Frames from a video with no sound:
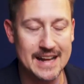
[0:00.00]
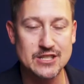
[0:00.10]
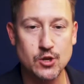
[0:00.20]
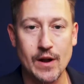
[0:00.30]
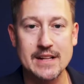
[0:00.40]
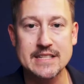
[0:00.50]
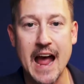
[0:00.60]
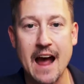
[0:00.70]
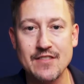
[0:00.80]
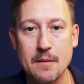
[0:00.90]
it's great to
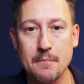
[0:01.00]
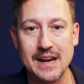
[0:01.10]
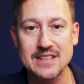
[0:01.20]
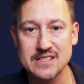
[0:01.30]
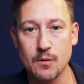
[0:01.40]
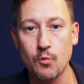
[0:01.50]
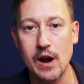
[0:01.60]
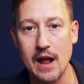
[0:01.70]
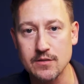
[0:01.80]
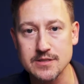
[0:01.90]
have that money somewhere
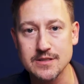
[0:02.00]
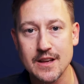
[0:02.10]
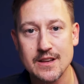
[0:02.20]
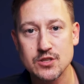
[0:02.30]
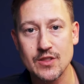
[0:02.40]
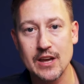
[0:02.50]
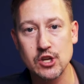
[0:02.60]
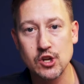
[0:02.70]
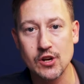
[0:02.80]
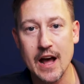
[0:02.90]
else so that
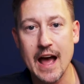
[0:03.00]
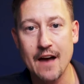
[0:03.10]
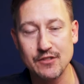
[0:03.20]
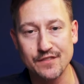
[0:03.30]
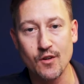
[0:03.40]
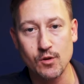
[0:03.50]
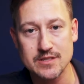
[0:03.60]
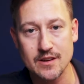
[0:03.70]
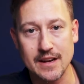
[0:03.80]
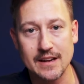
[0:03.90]
you're not having to focus
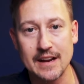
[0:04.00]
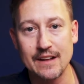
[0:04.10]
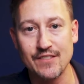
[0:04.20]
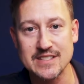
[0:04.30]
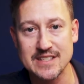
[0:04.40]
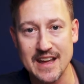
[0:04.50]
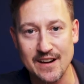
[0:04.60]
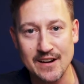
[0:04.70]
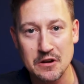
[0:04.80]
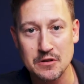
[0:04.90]
on it. And if it's
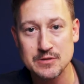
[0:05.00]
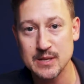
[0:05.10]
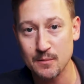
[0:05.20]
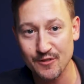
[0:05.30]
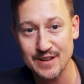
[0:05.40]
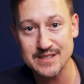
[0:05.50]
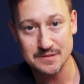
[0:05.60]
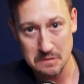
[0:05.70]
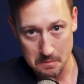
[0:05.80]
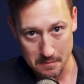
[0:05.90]
there, some of us,
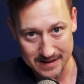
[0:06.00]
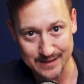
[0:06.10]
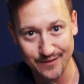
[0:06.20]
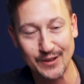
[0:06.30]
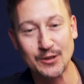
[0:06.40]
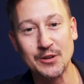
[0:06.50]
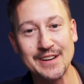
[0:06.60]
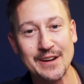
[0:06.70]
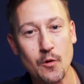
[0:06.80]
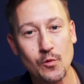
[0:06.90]
myself
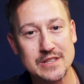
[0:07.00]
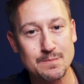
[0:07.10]
included, would